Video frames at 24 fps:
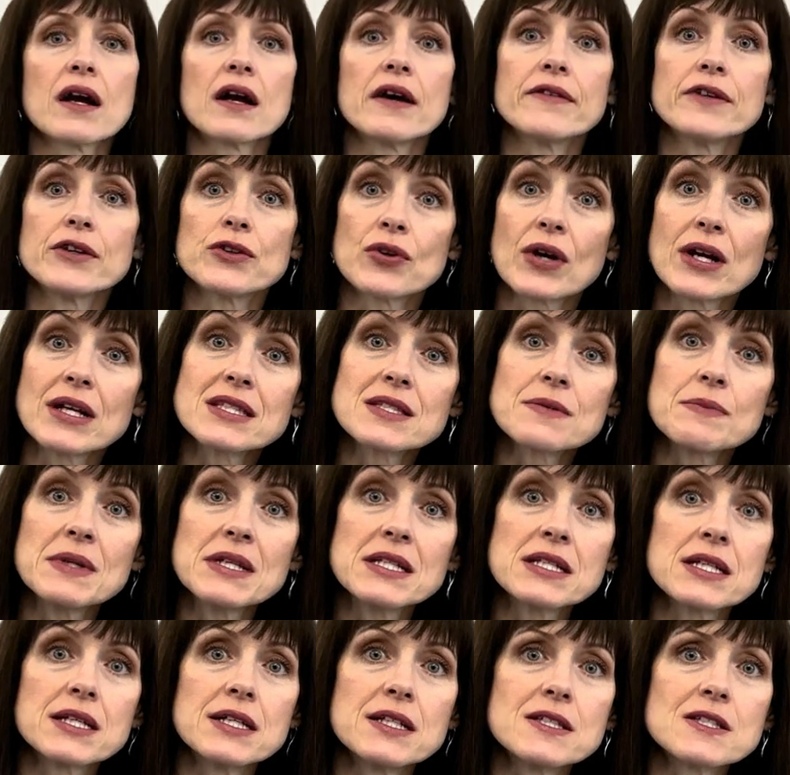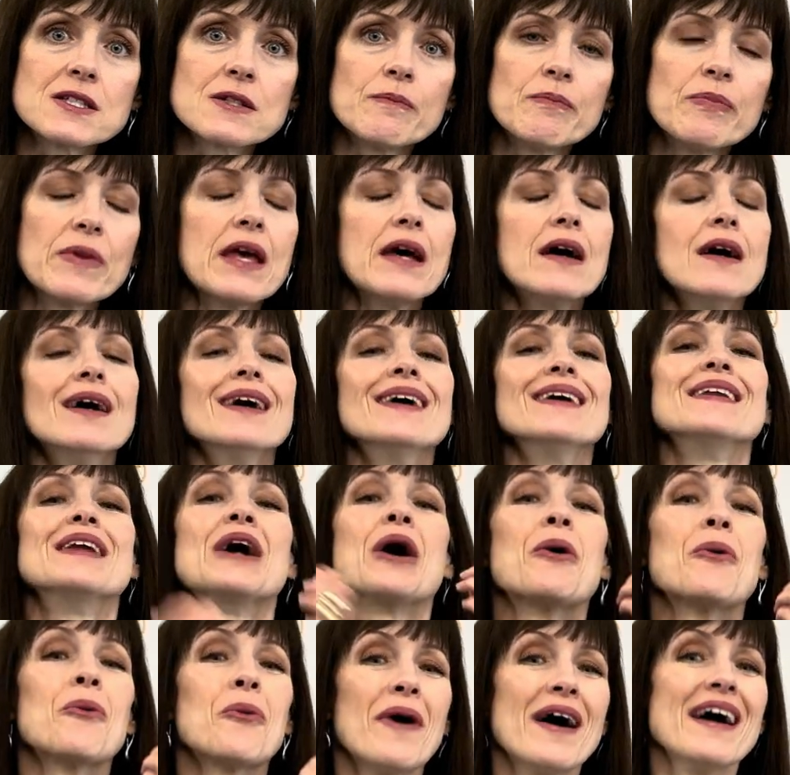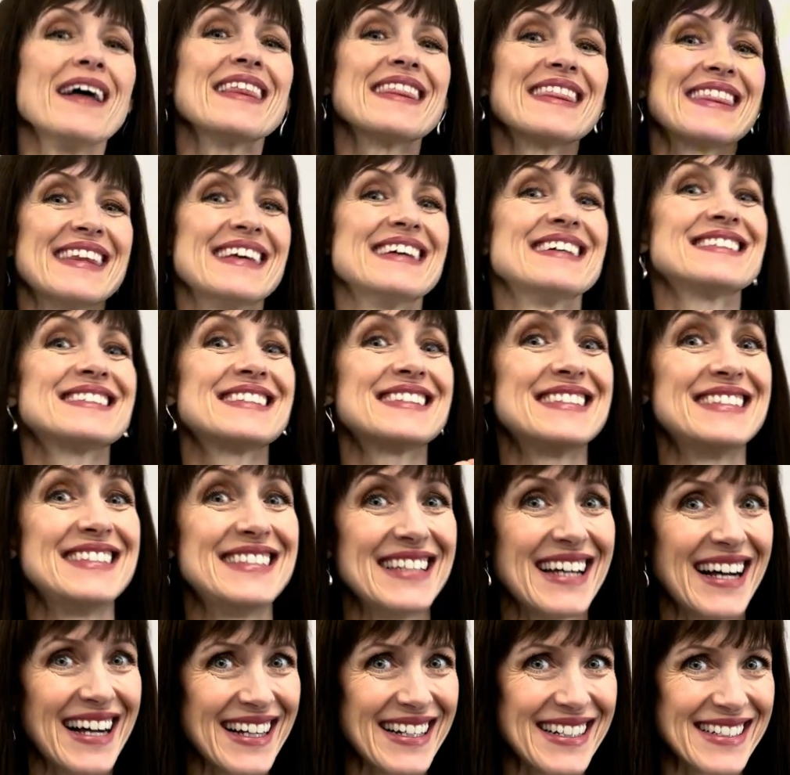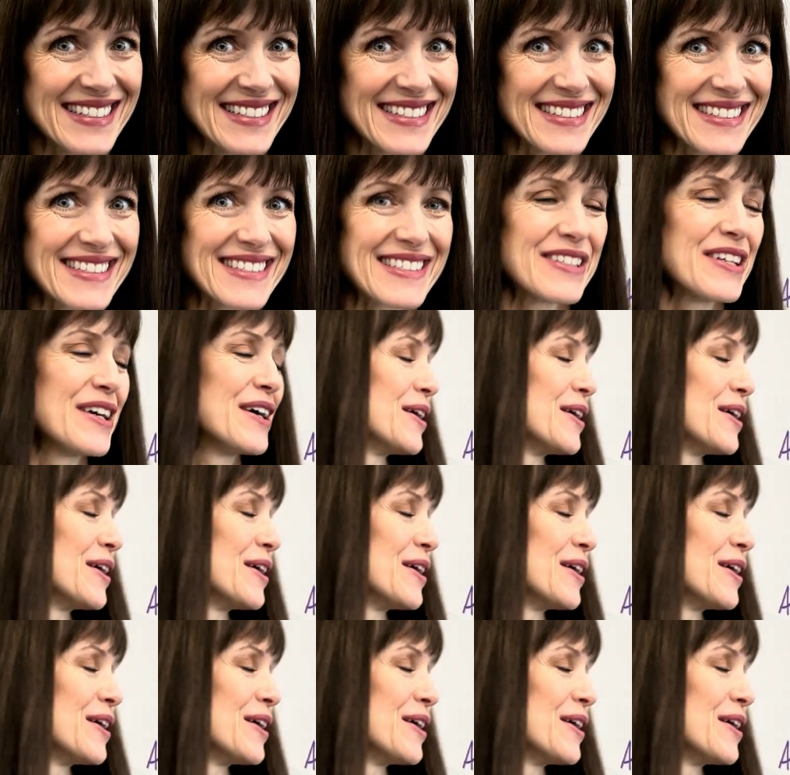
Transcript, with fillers: of the transmittance. Now what this does,